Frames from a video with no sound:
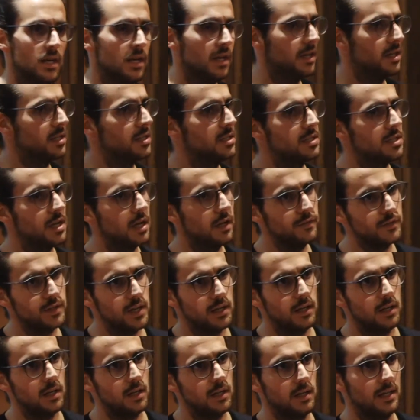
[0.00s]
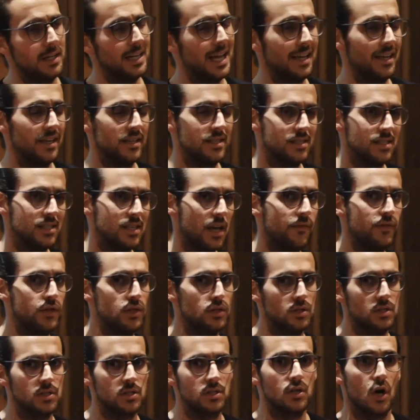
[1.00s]
It solves it saves you
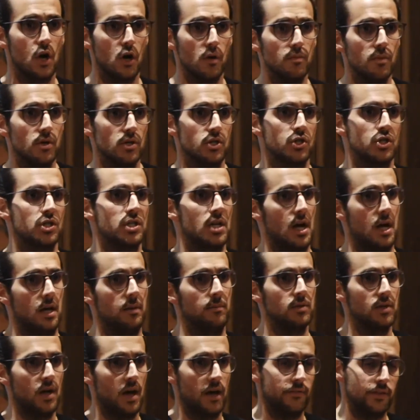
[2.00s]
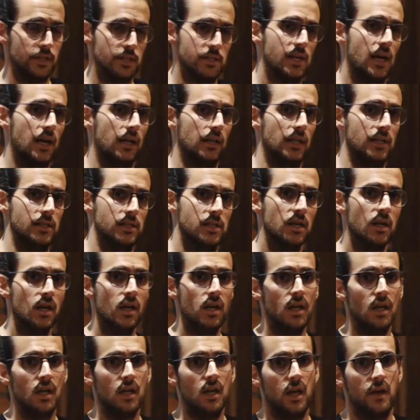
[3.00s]
so much time to have these guidelines.
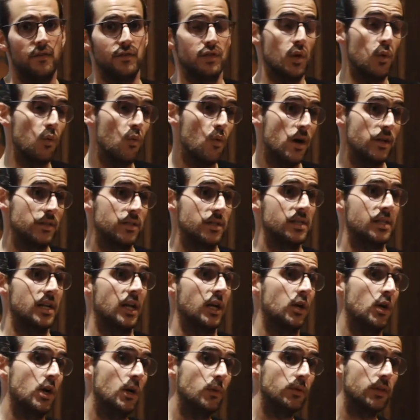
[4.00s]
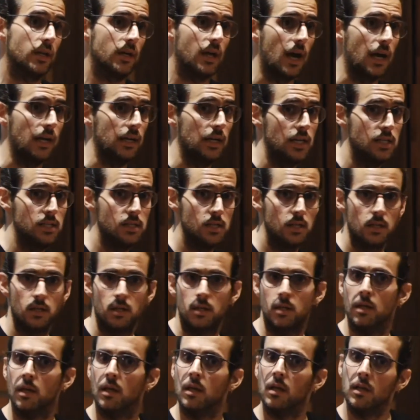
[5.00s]
If someone doesn't agree with the guidelines
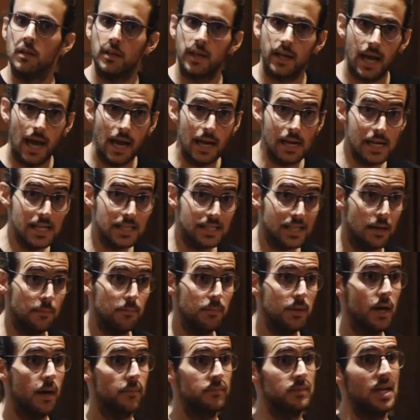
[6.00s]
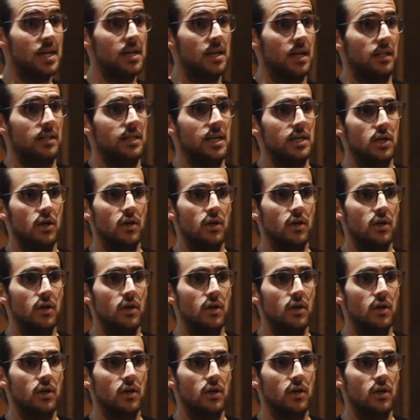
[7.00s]
can be updated.